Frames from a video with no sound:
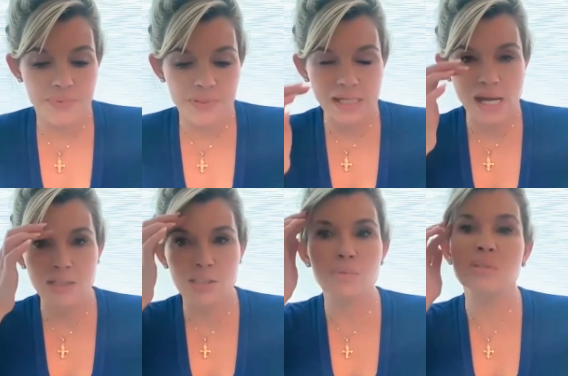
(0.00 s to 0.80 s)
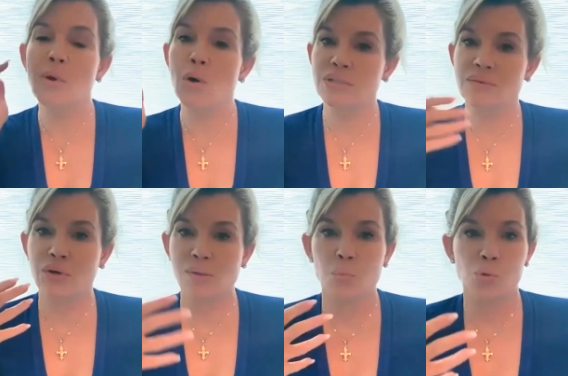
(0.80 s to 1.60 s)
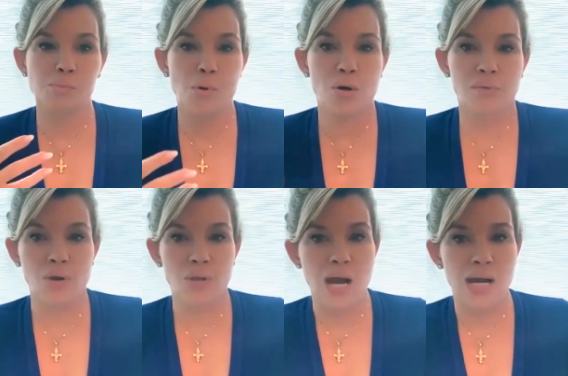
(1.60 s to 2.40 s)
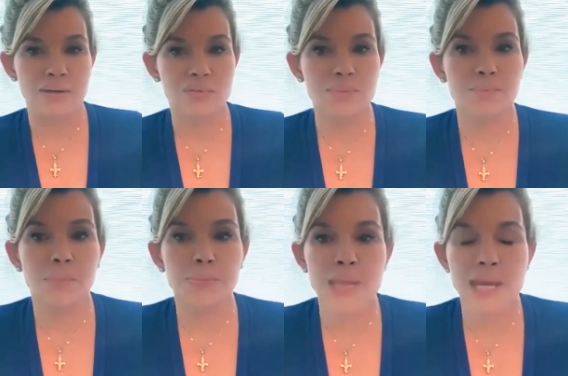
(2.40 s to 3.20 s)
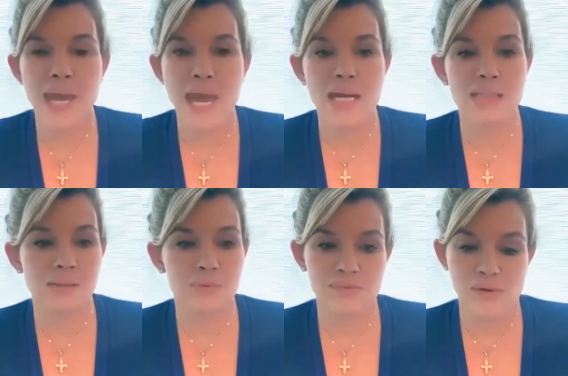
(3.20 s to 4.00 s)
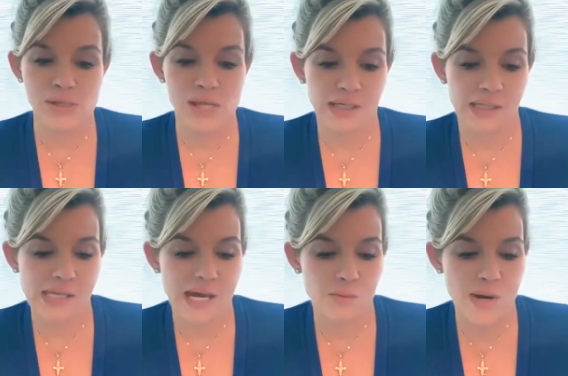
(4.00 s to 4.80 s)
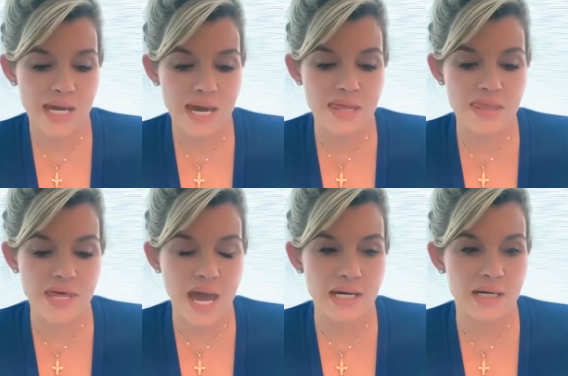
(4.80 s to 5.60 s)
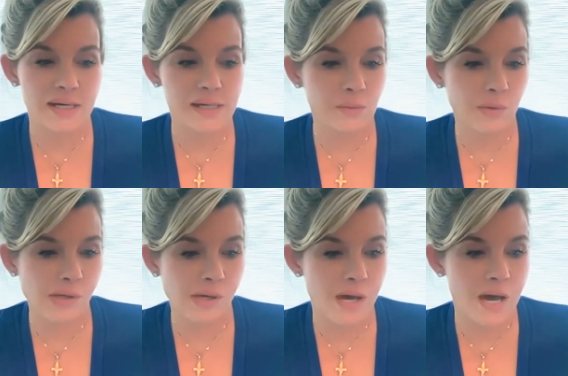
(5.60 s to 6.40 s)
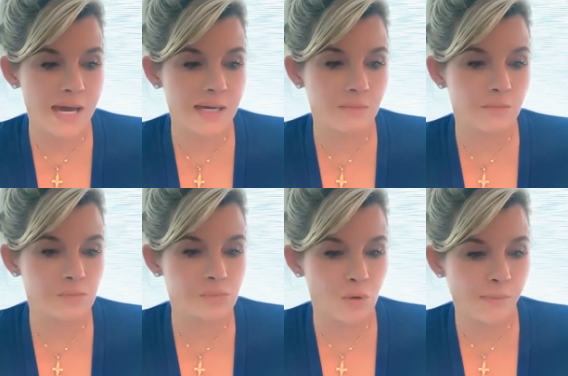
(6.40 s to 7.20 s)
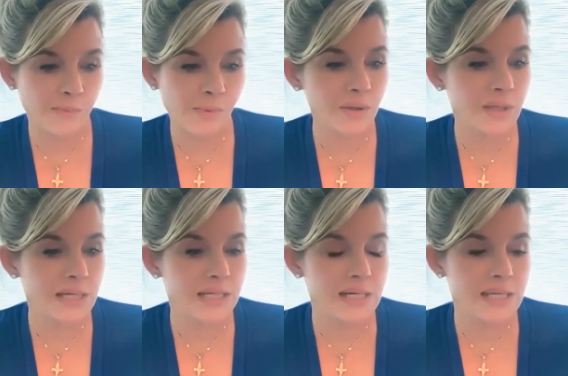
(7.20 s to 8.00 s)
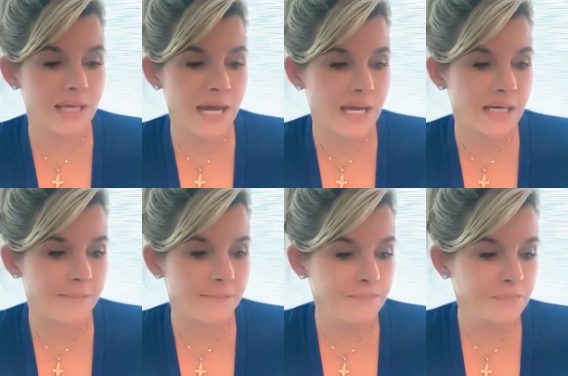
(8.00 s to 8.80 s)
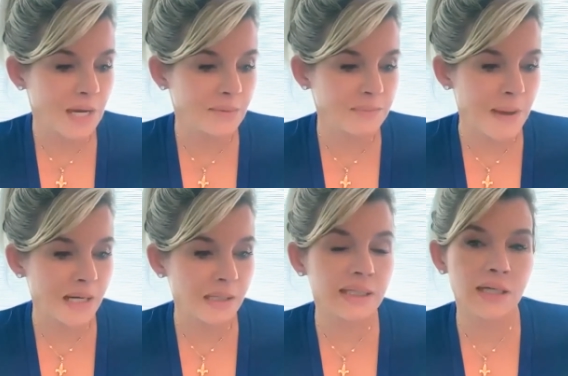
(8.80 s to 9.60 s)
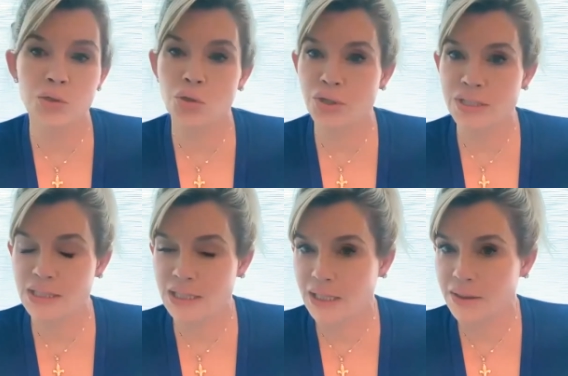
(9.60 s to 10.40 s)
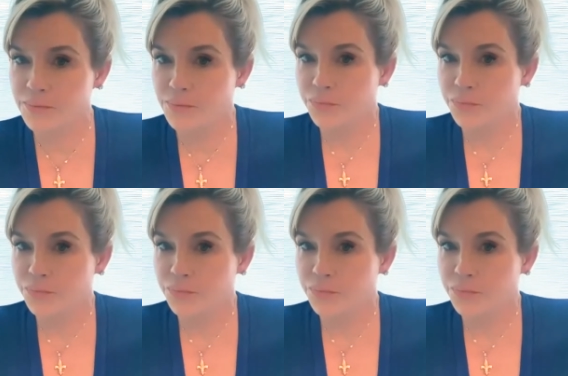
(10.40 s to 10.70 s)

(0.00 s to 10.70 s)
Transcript: psychology was always a very important part of our lives. And I was very lucky in that way. And then I grew up in Brooklyn, and then I was modeling in New York City.